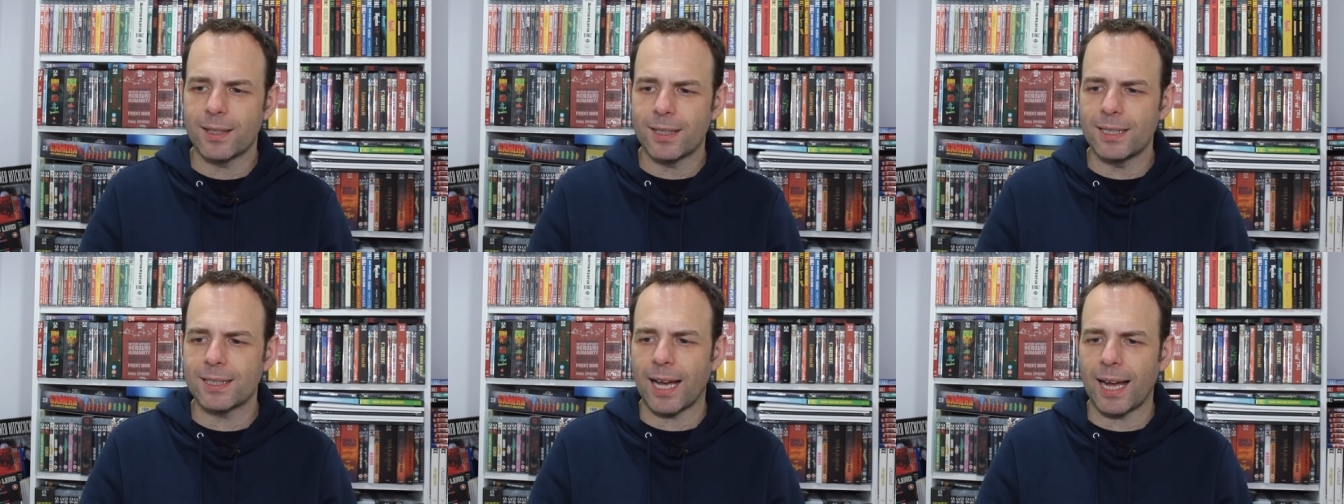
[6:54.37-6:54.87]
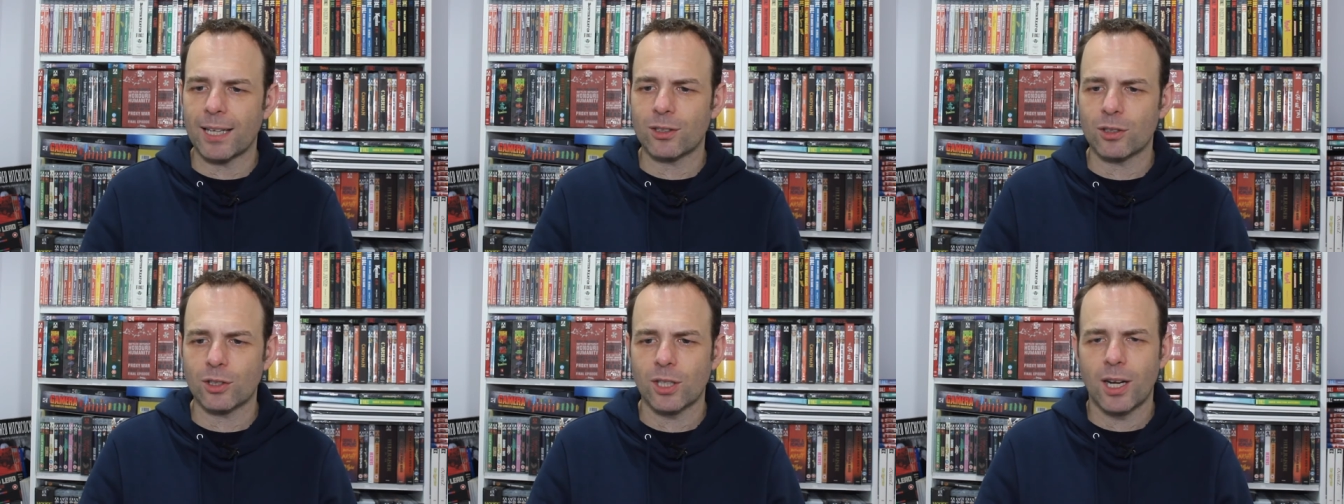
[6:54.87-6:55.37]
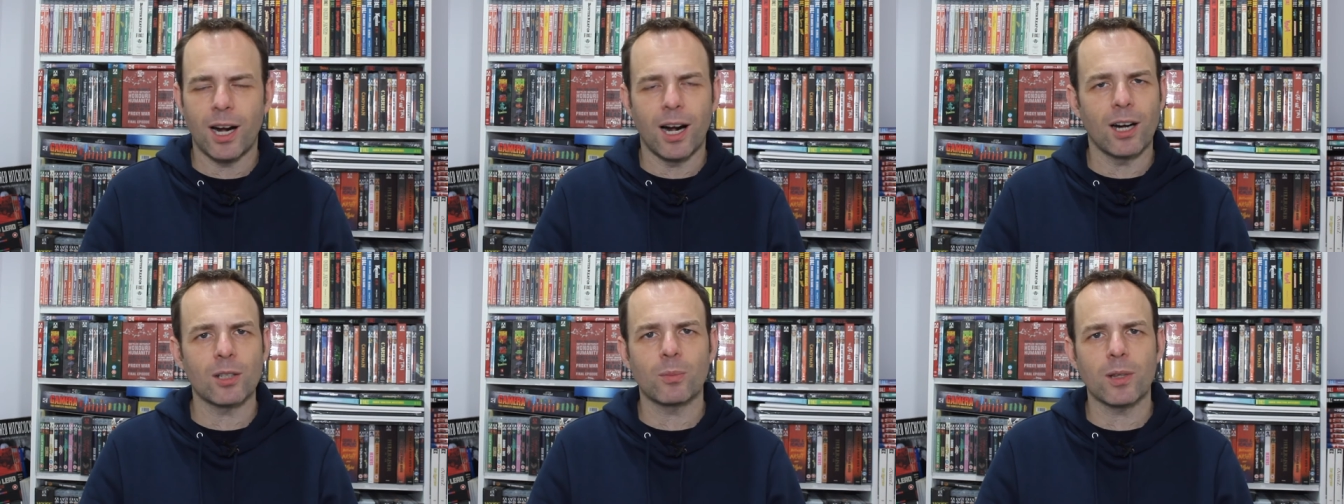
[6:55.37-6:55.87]
These actors
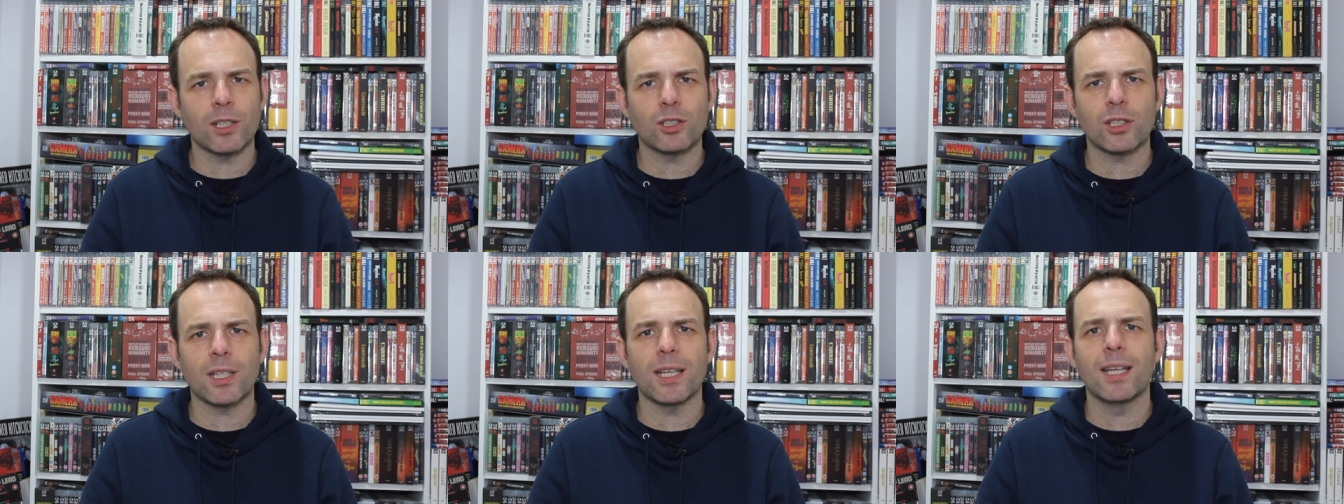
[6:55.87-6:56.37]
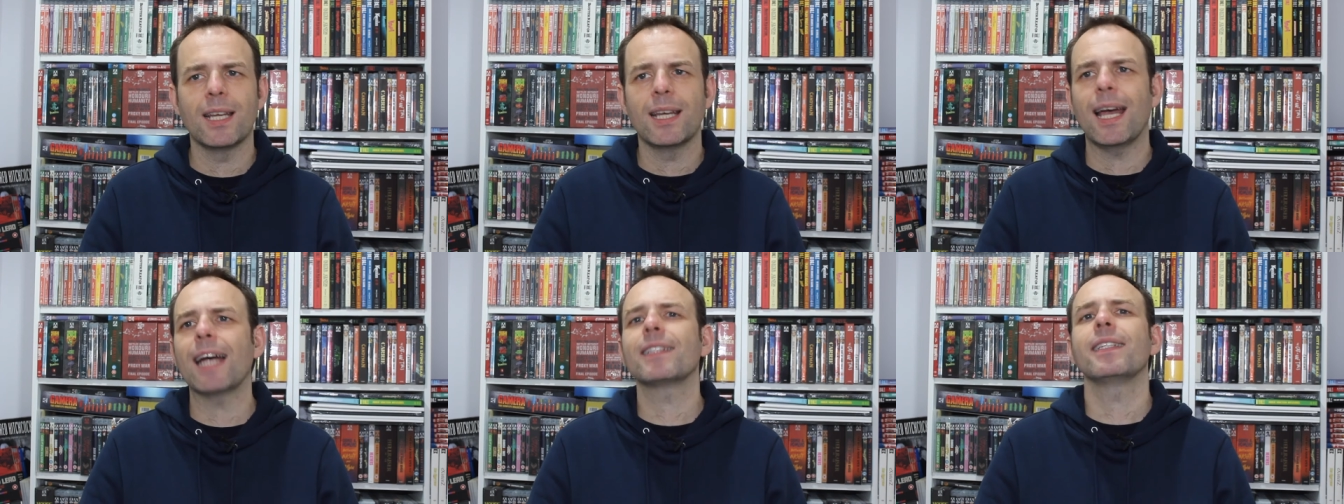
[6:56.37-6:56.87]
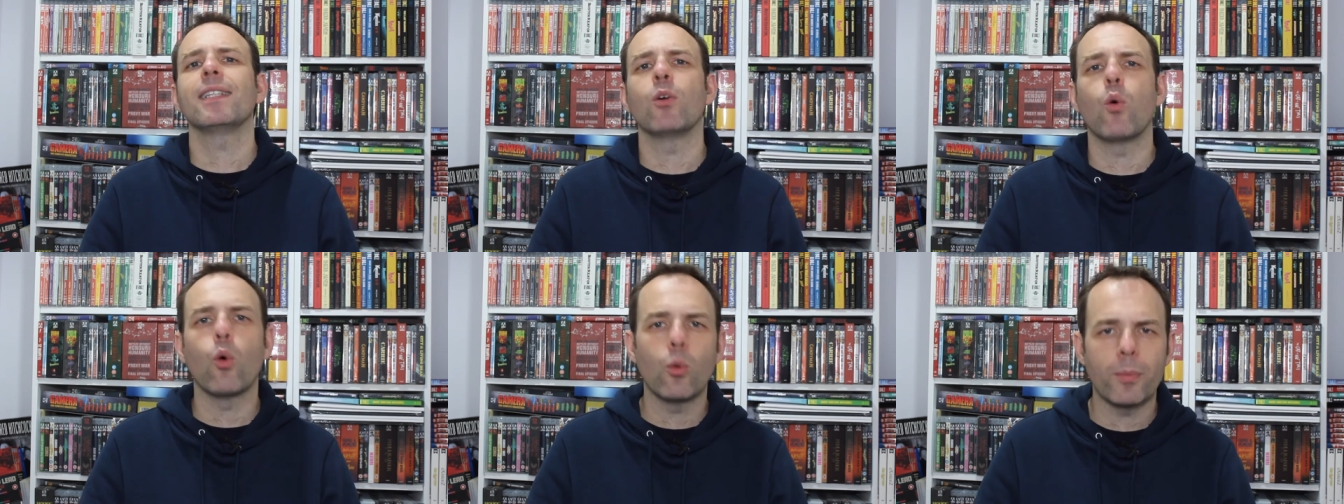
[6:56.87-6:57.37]
are literally hitting
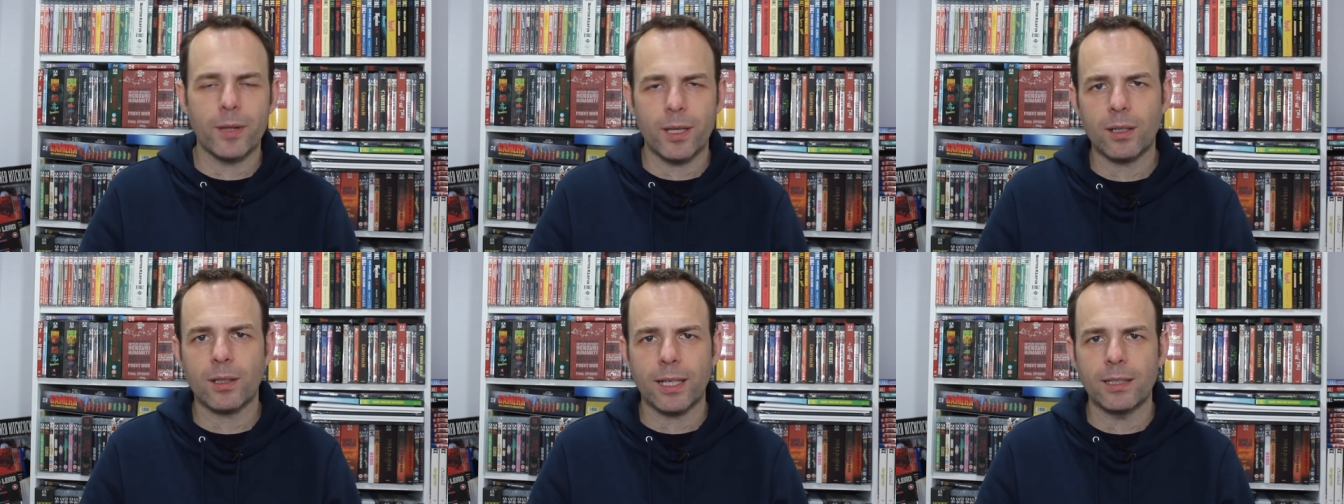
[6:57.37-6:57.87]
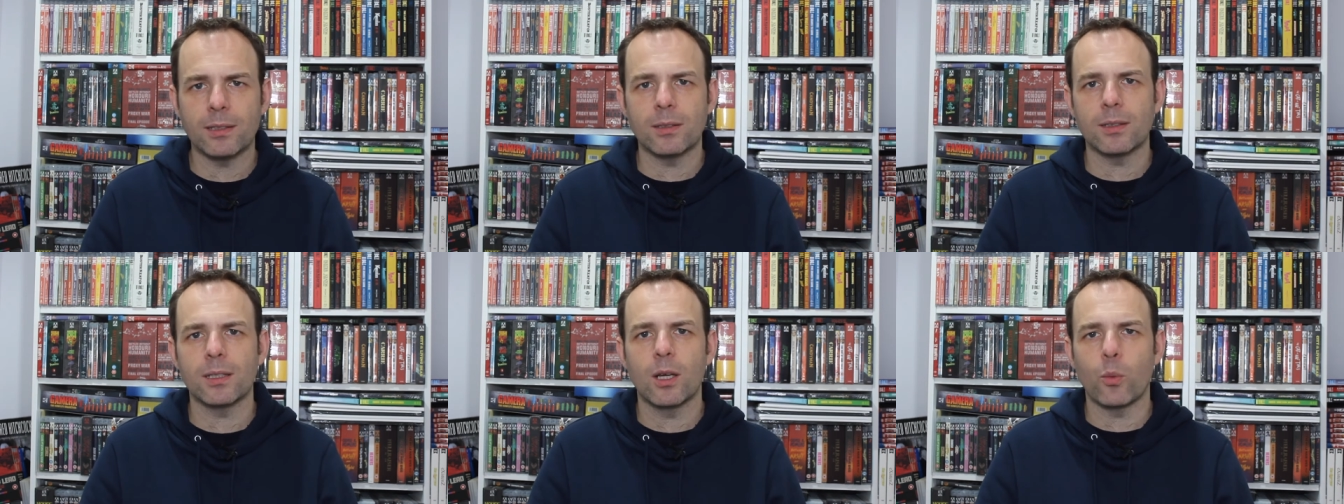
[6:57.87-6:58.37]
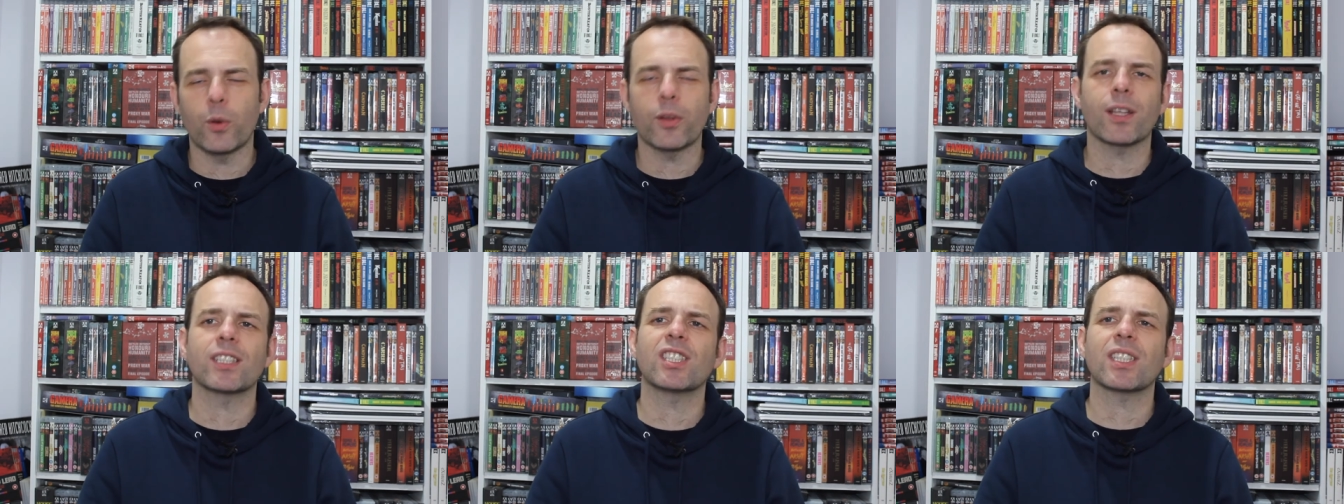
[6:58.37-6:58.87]
home their lines
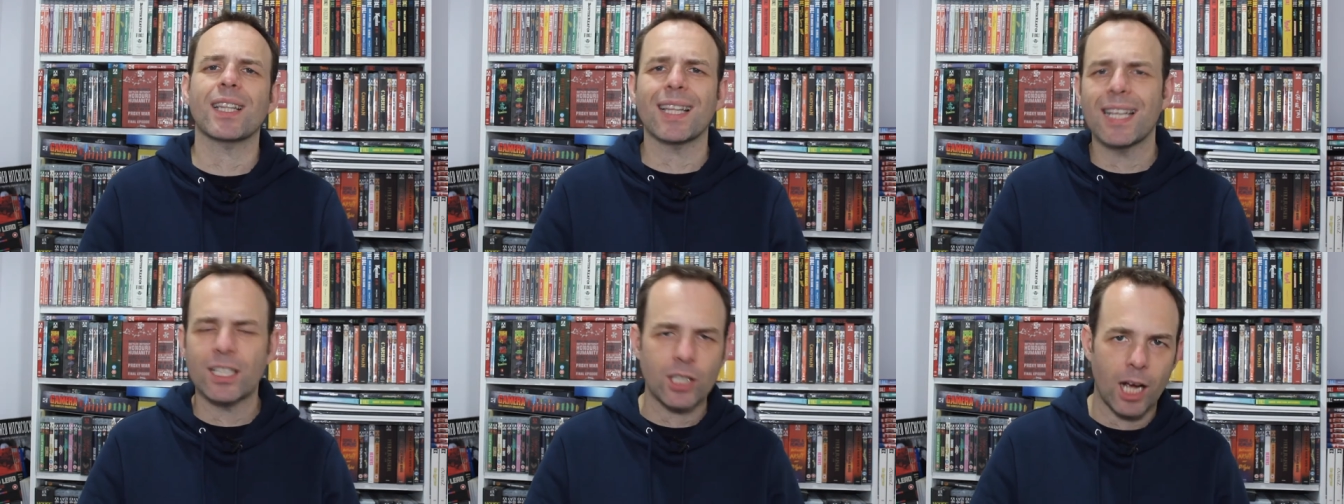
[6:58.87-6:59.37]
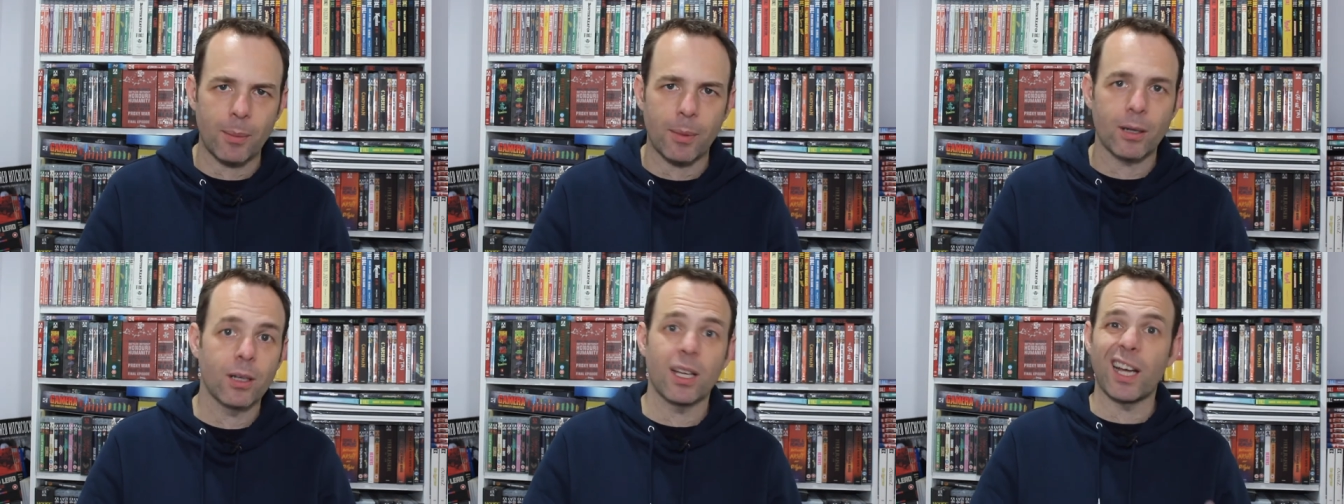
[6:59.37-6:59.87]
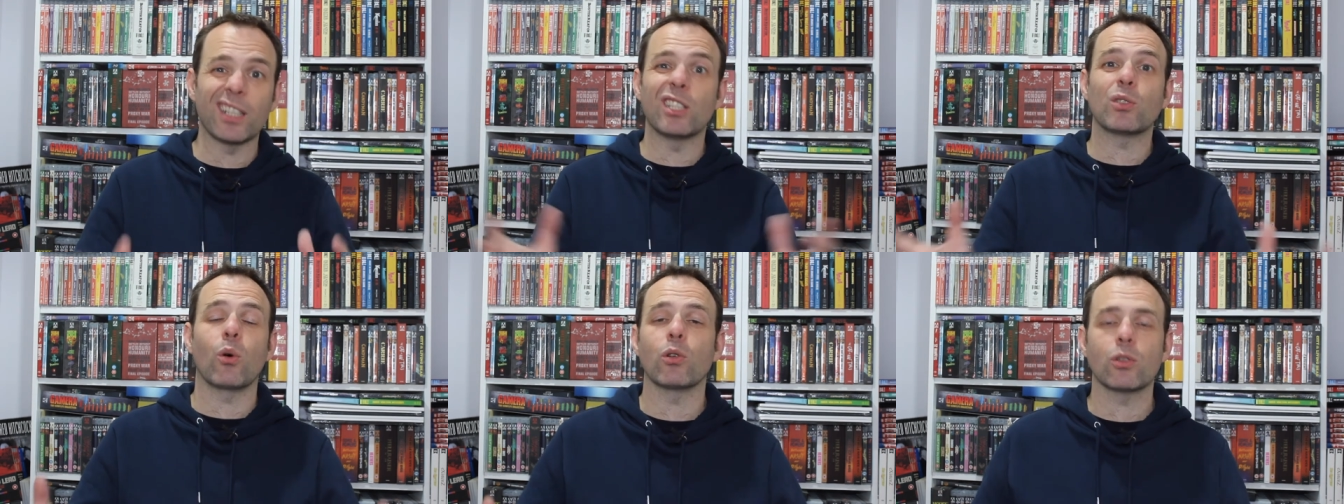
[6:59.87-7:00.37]
with a sledgehammer, and
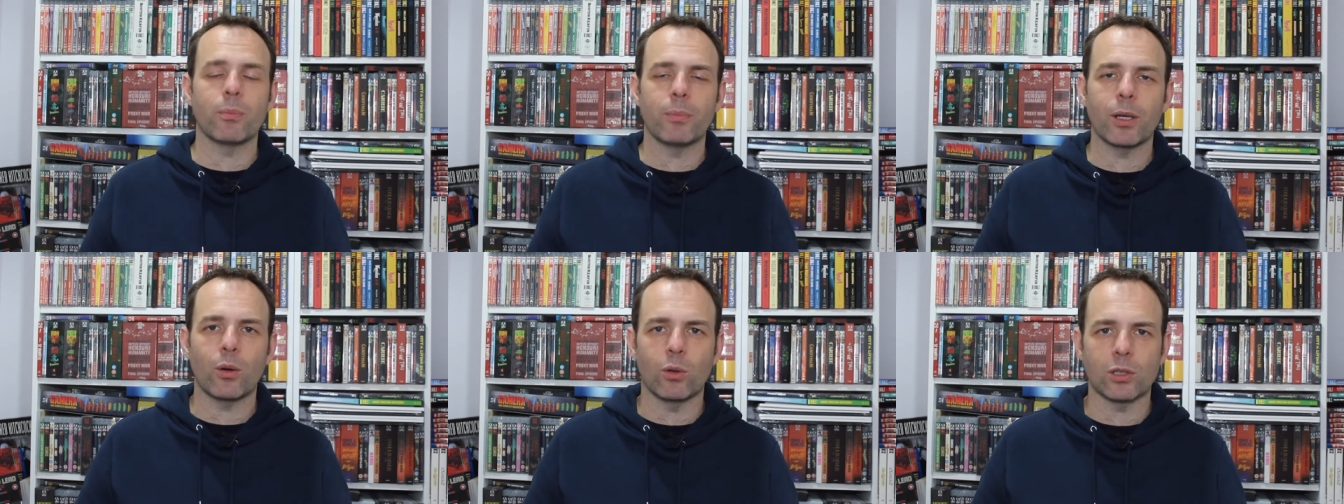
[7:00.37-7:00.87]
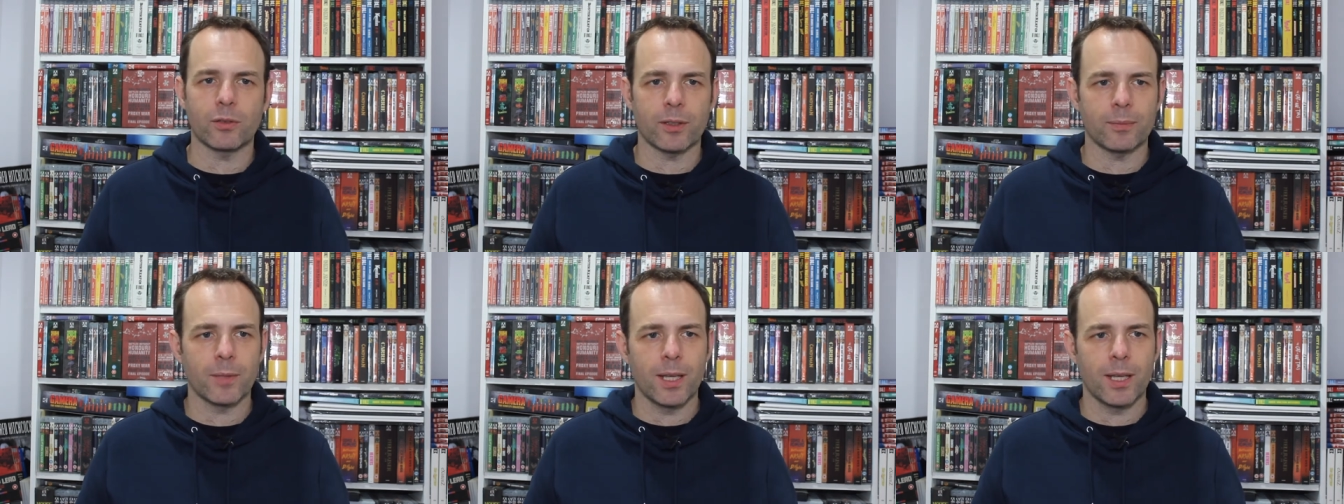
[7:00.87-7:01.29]
it's awesome because of it.